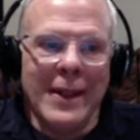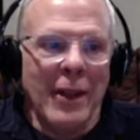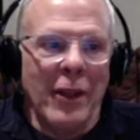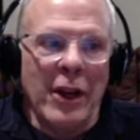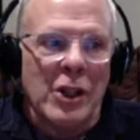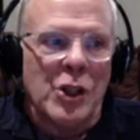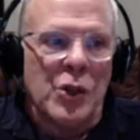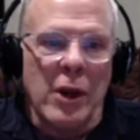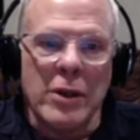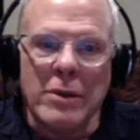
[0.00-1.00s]
they're going to
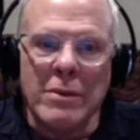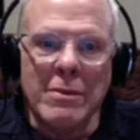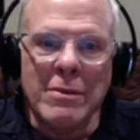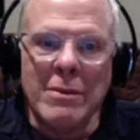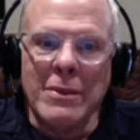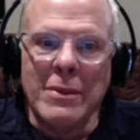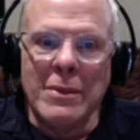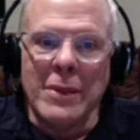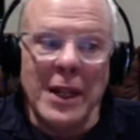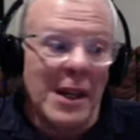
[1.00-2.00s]
struggle
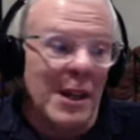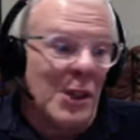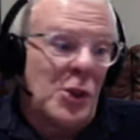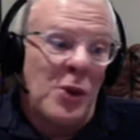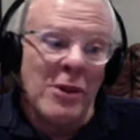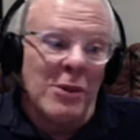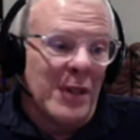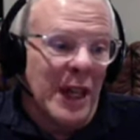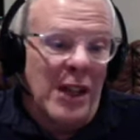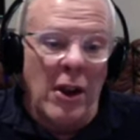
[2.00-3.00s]
they're going to struggle.
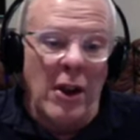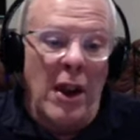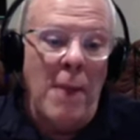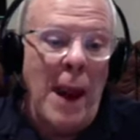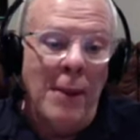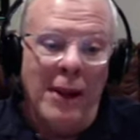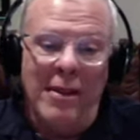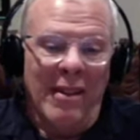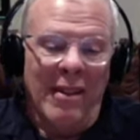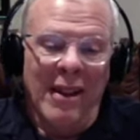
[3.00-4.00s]
It, and, and, maybe,
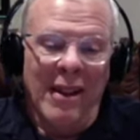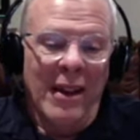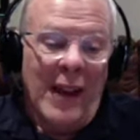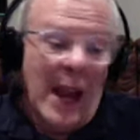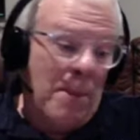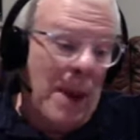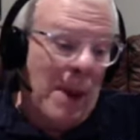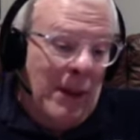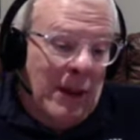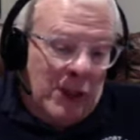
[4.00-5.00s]
and maybe
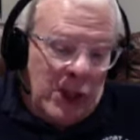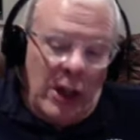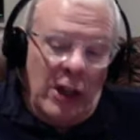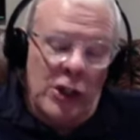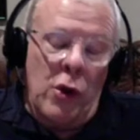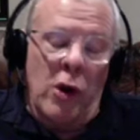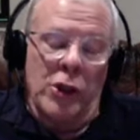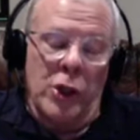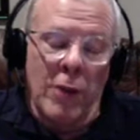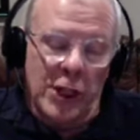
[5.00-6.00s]
they'll going to struggle
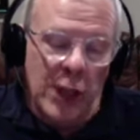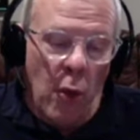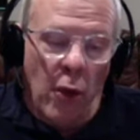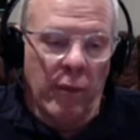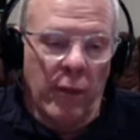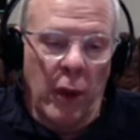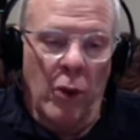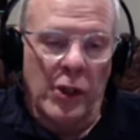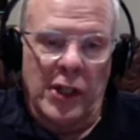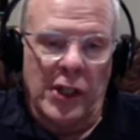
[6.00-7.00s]
so much they won't even, they
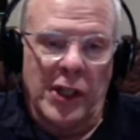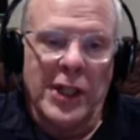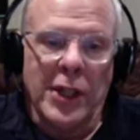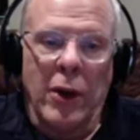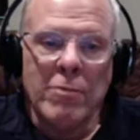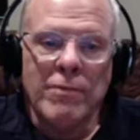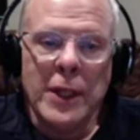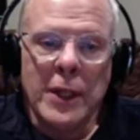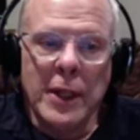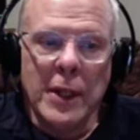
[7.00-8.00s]
won't succeed at all
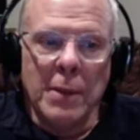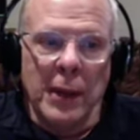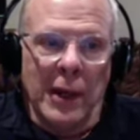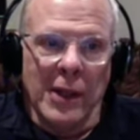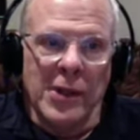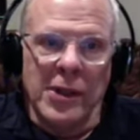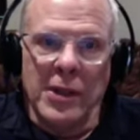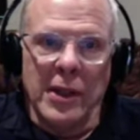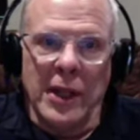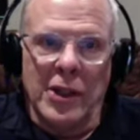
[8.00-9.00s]
because
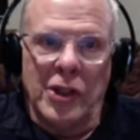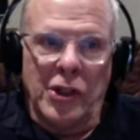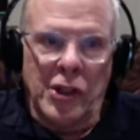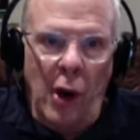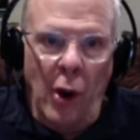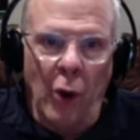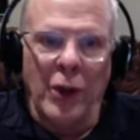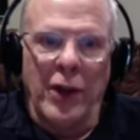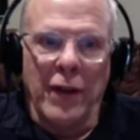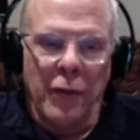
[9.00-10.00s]
it's so
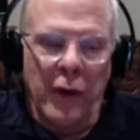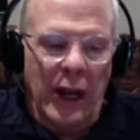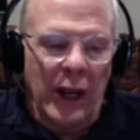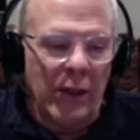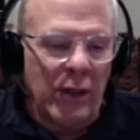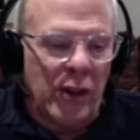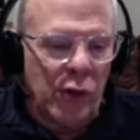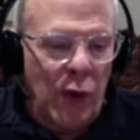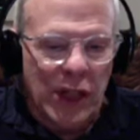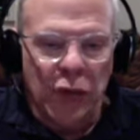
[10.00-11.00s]
different and
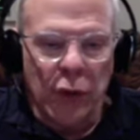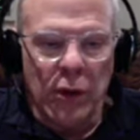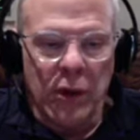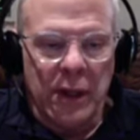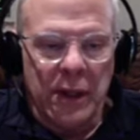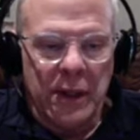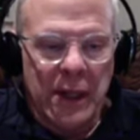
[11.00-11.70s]
stressful and